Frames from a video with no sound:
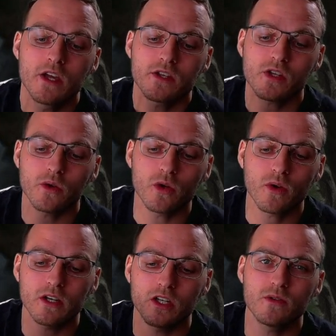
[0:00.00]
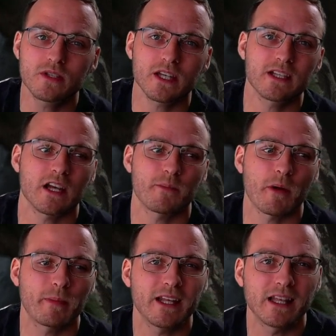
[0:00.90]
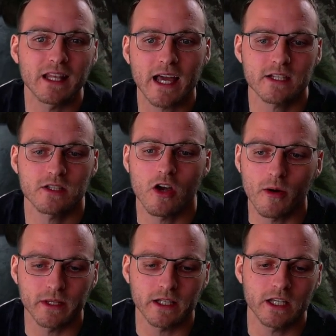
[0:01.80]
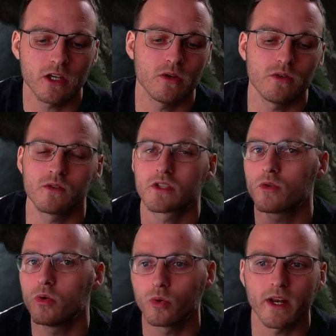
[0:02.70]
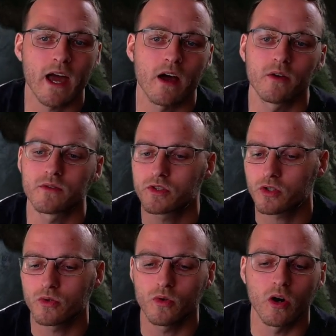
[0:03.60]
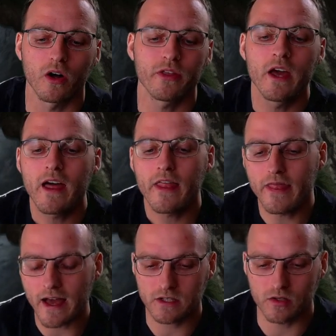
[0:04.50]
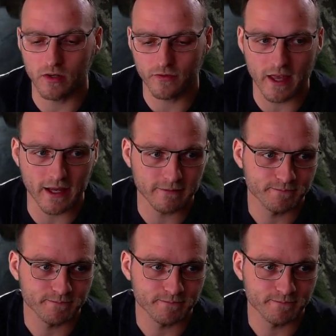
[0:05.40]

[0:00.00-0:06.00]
so you can use things that are probably less commonly used, cooldowns, true north, that sort of thing.